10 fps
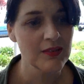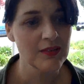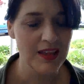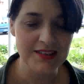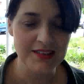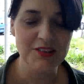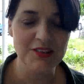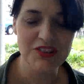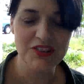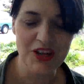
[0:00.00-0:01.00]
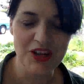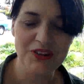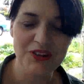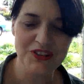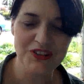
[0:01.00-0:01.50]
thinks that she's younger
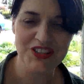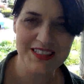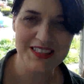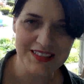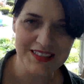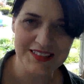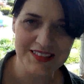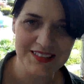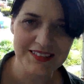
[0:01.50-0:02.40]
than she is.